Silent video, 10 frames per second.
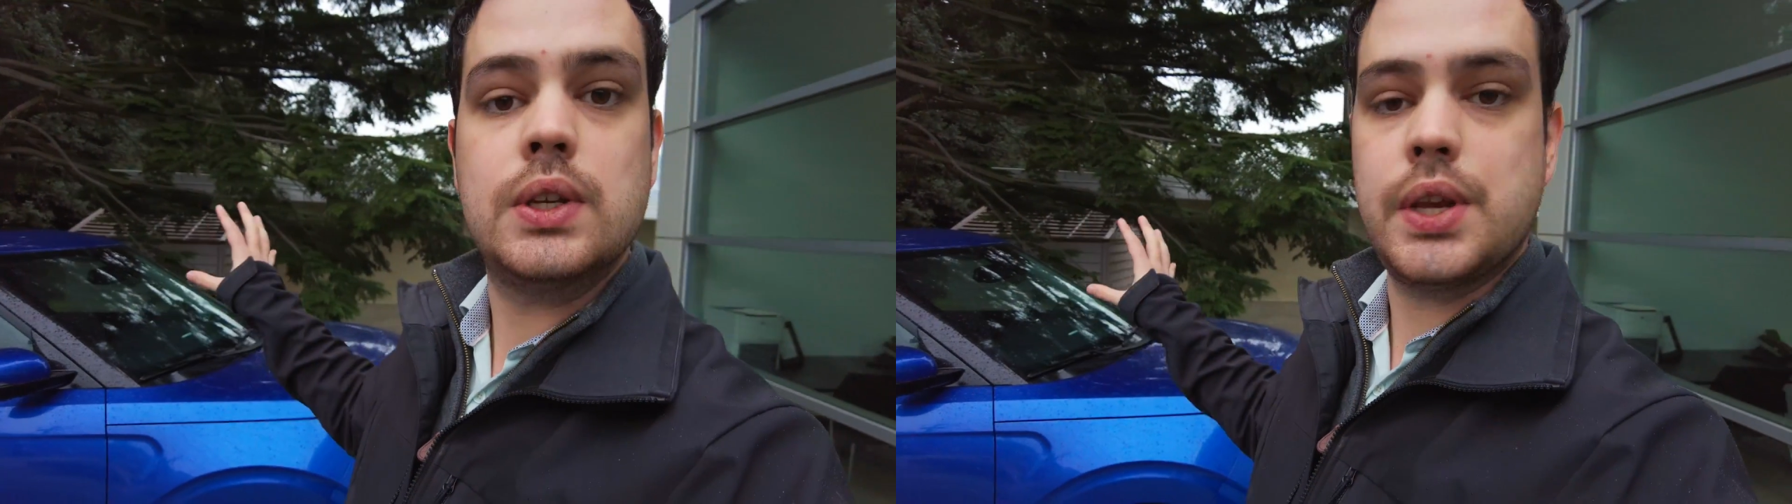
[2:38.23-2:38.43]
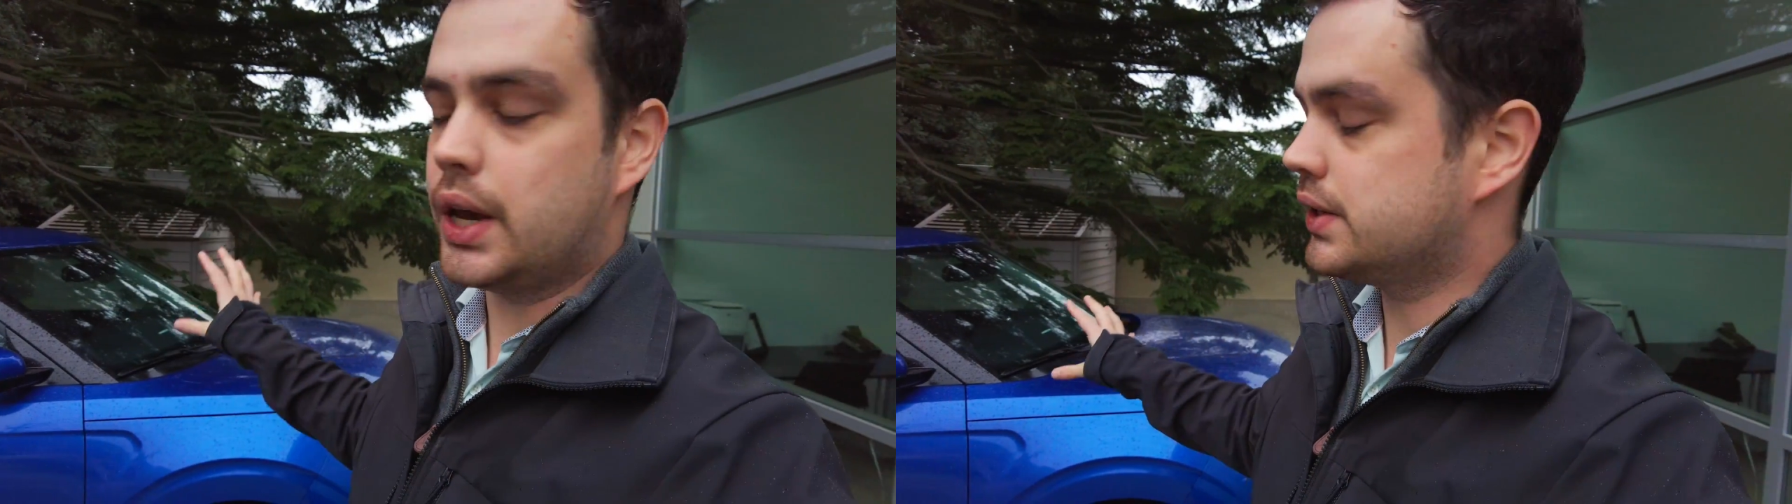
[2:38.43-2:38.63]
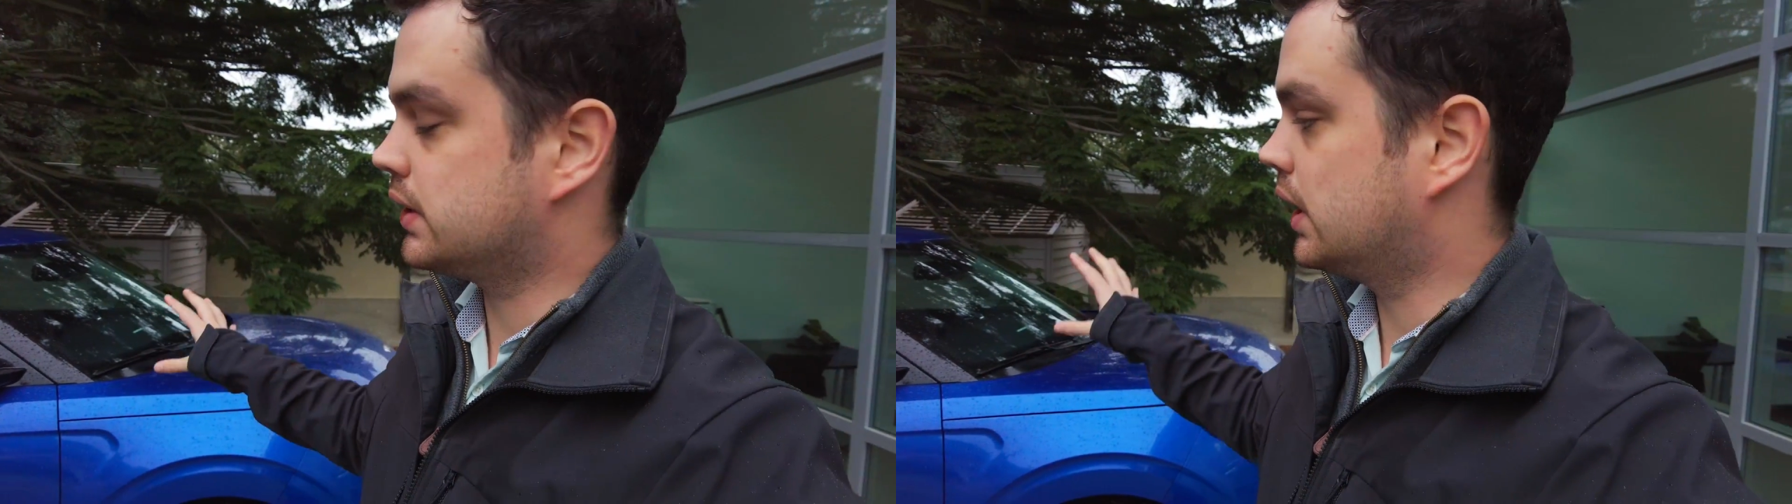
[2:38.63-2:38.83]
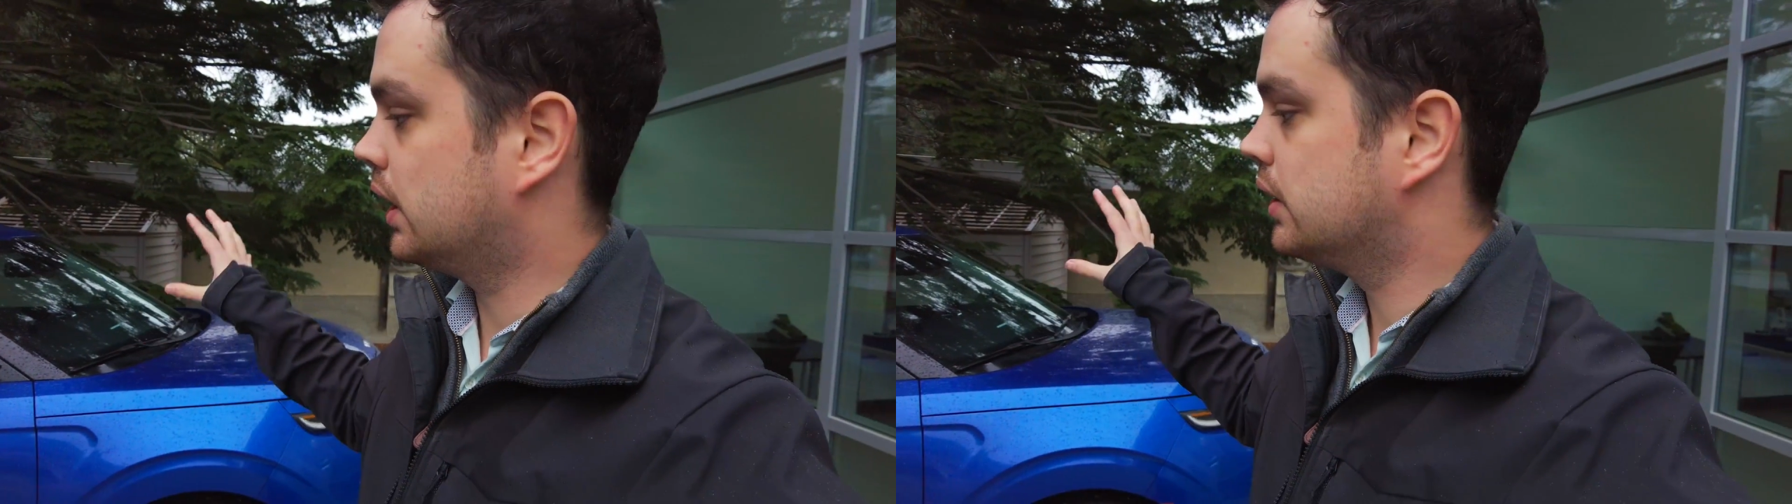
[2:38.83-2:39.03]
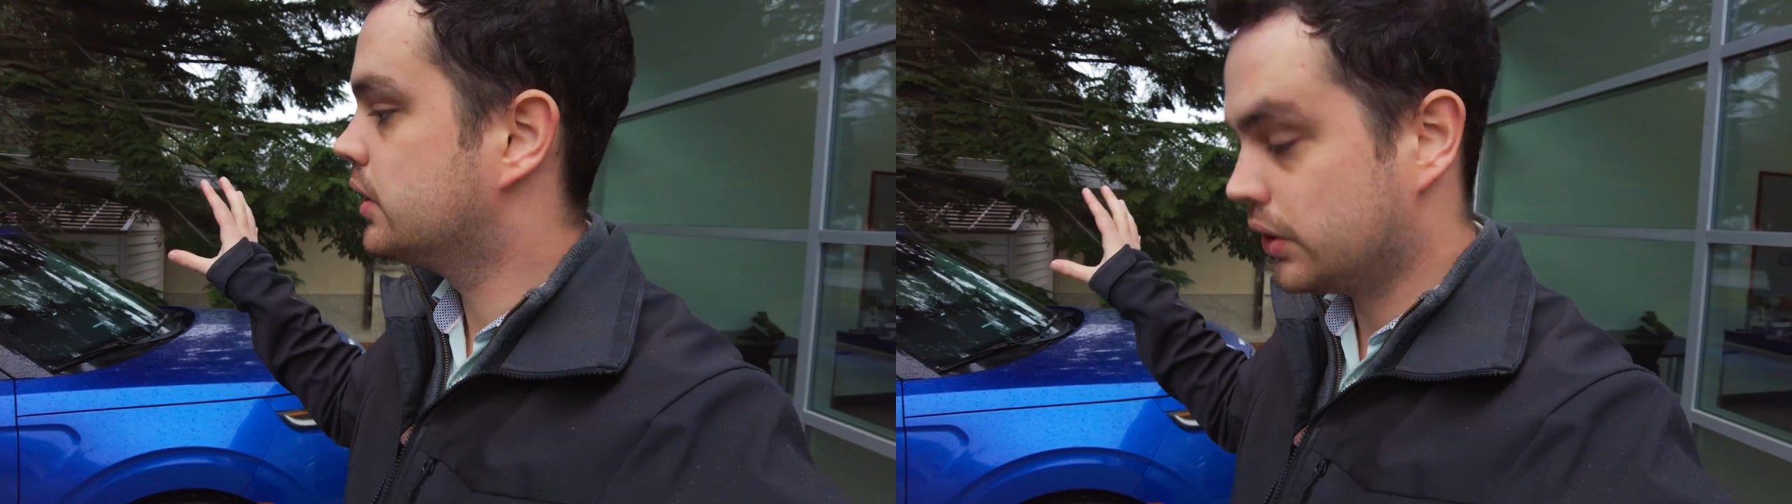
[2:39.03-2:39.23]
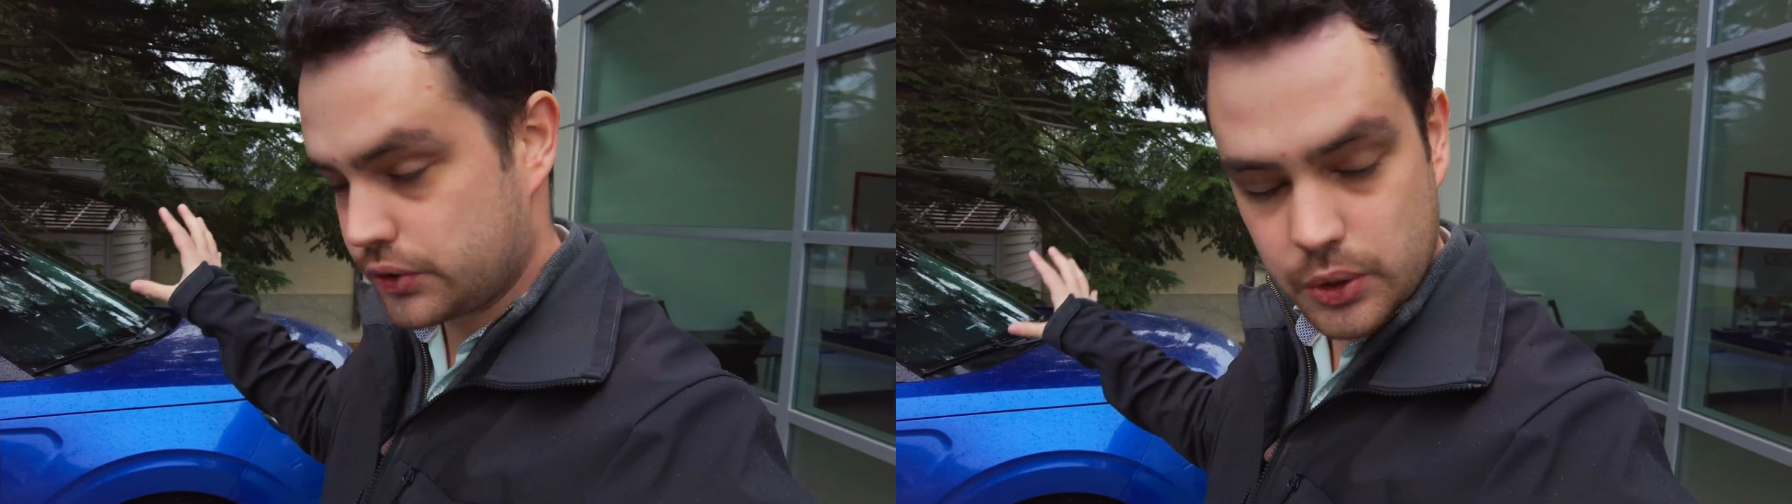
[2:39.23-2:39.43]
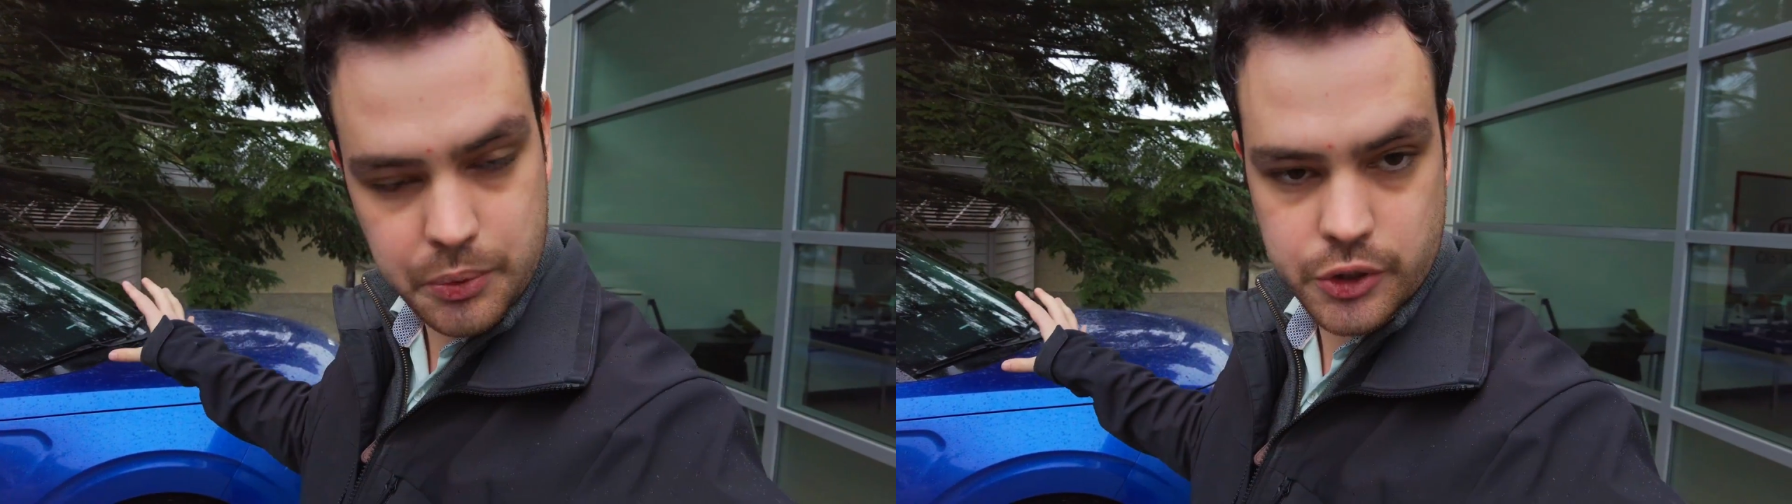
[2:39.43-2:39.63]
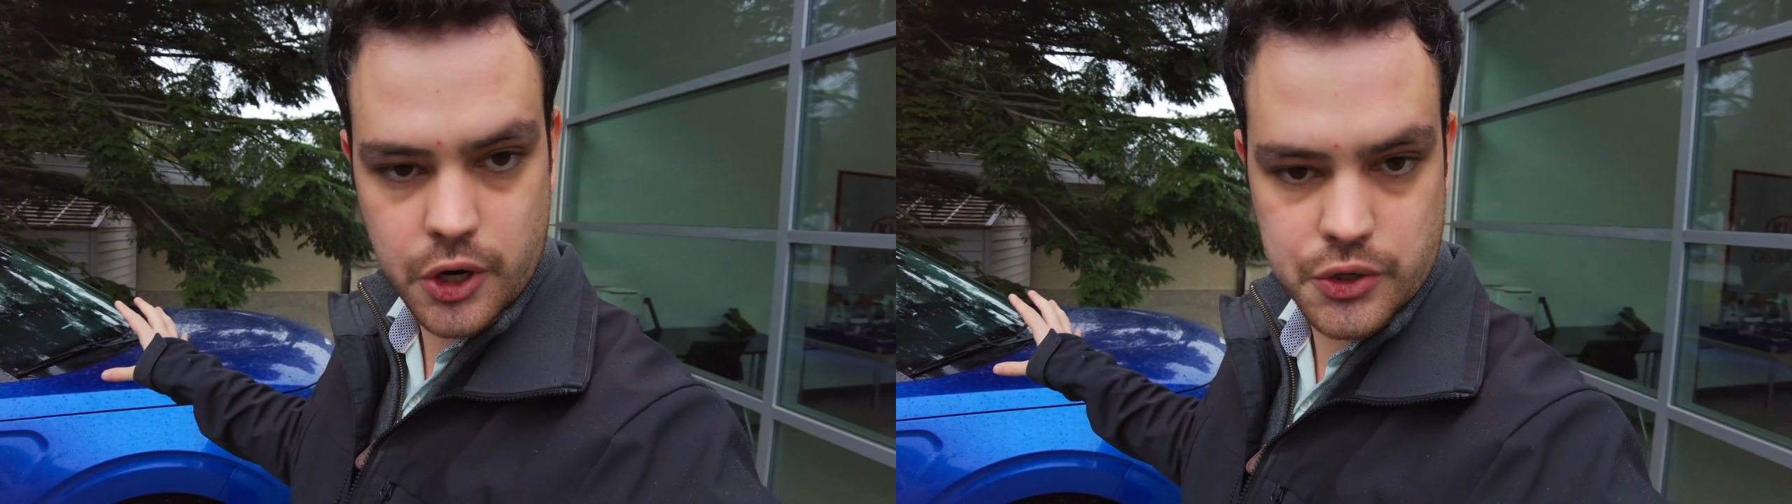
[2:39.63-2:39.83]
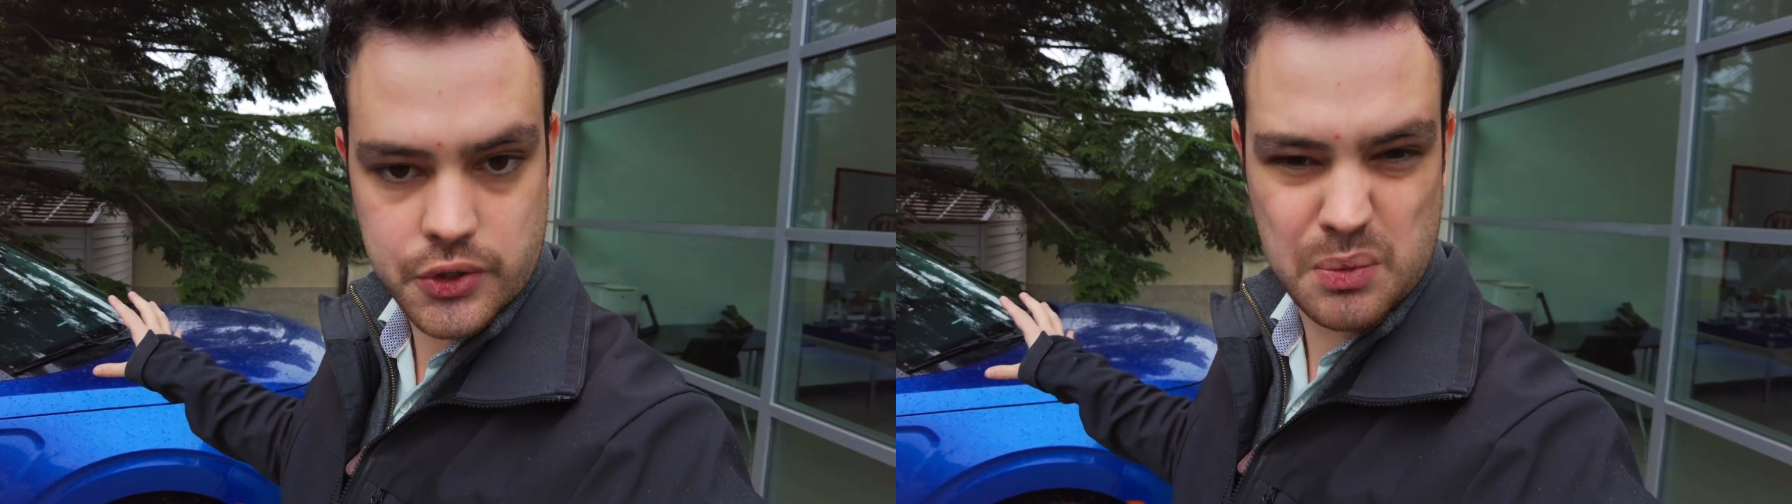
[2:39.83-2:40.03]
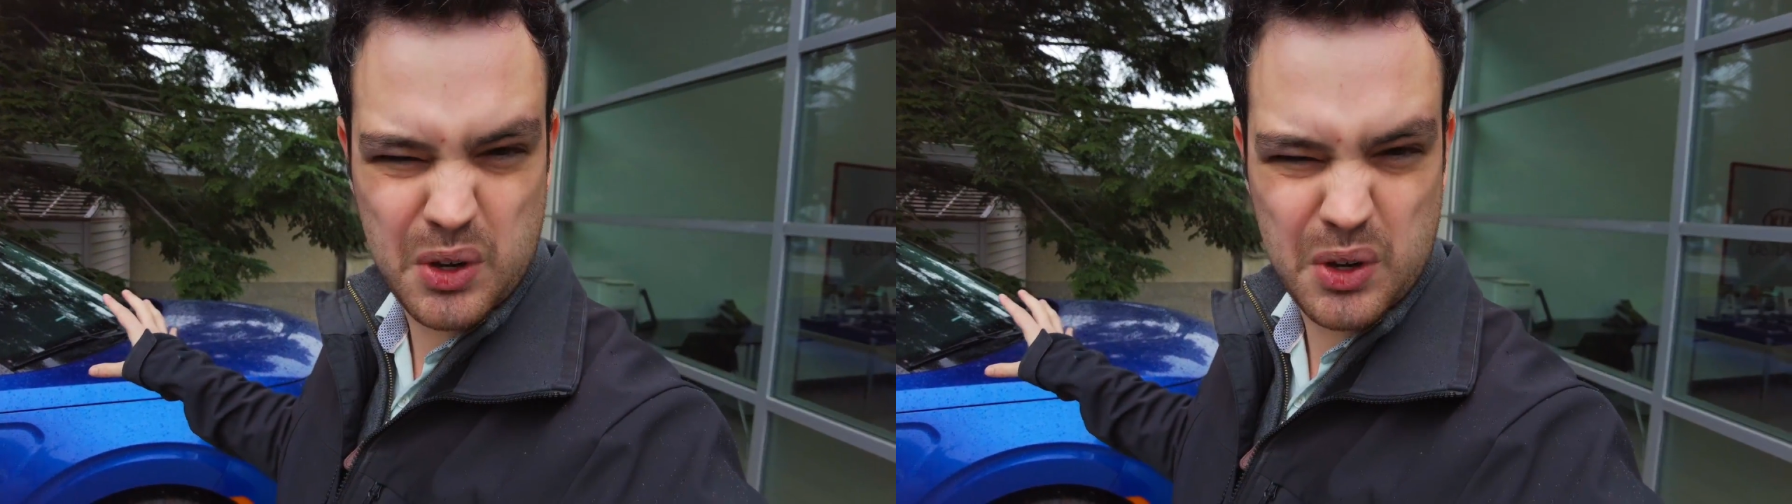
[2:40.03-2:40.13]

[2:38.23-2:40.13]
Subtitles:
the Tesla superchargers,